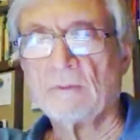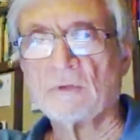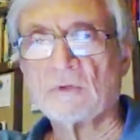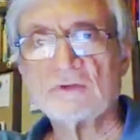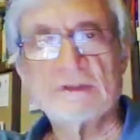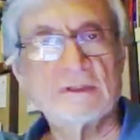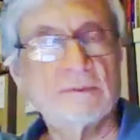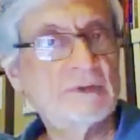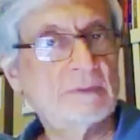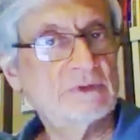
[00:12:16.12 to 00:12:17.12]
pros is a
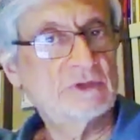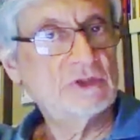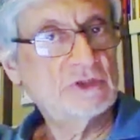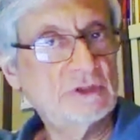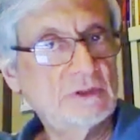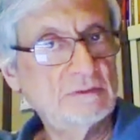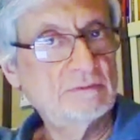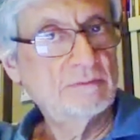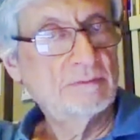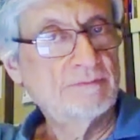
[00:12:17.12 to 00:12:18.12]
preposition.
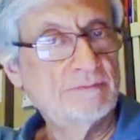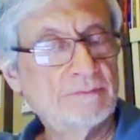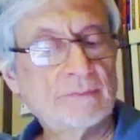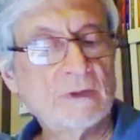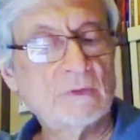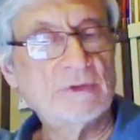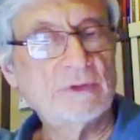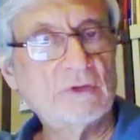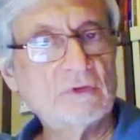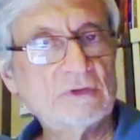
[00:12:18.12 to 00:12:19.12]
With the
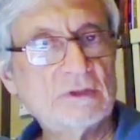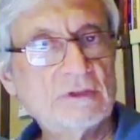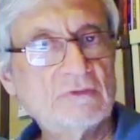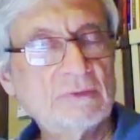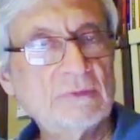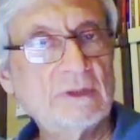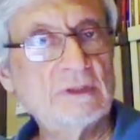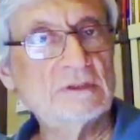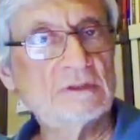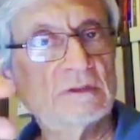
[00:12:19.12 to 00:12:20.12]
accusative, it
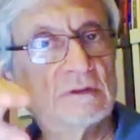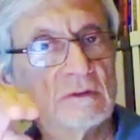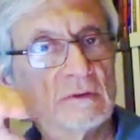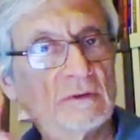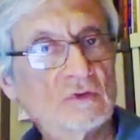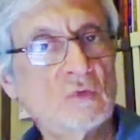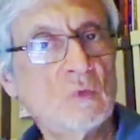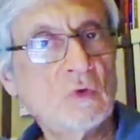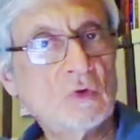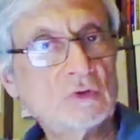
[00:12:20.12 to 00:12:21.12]
means
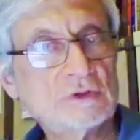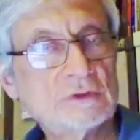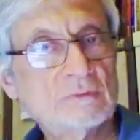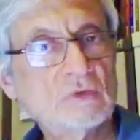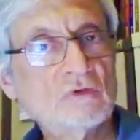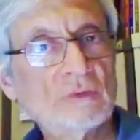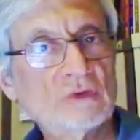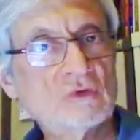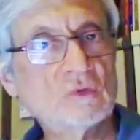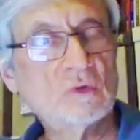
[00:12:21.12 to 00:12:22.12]
towards,
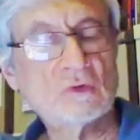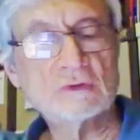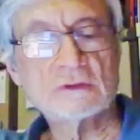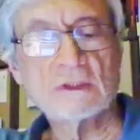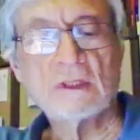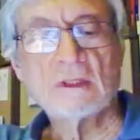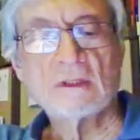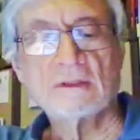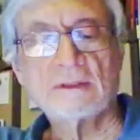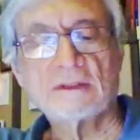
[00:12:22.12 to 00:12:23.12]
movement towards.
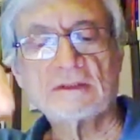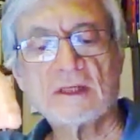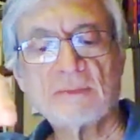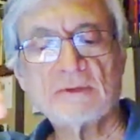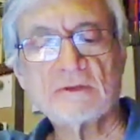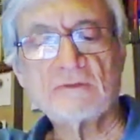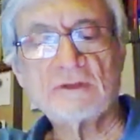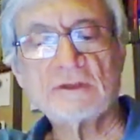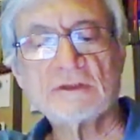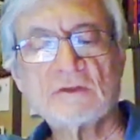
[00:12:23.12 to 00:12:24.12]
The disciples of
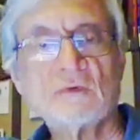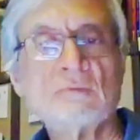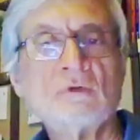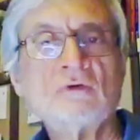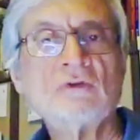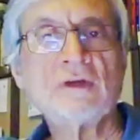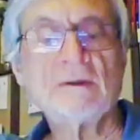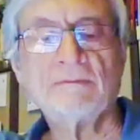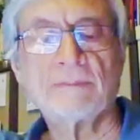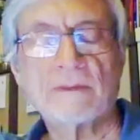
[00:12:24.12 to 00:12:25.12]
Jesus were
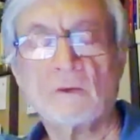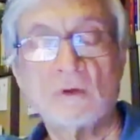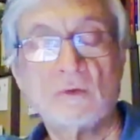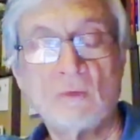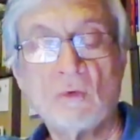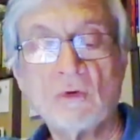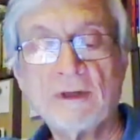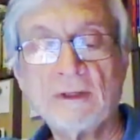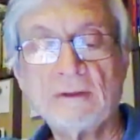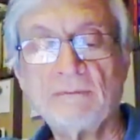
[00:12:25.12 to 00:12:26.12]

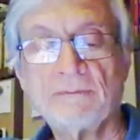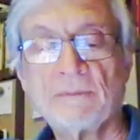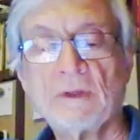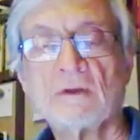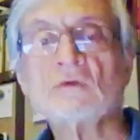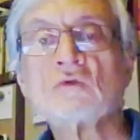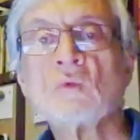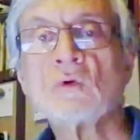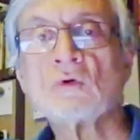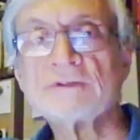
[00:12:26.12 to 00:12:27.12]
walking
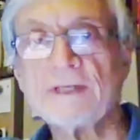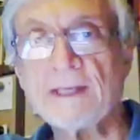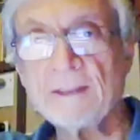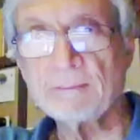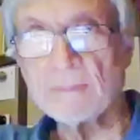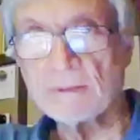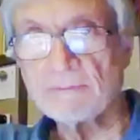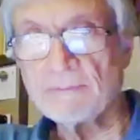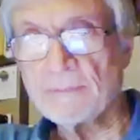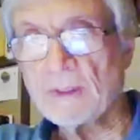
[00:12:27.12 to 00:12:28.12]
towards him.
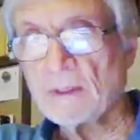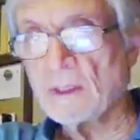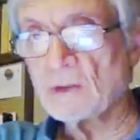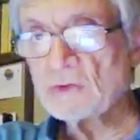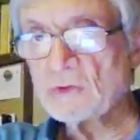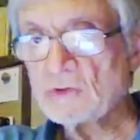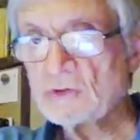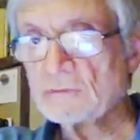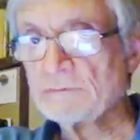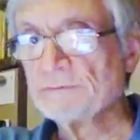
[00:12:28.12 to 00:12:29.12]
Autos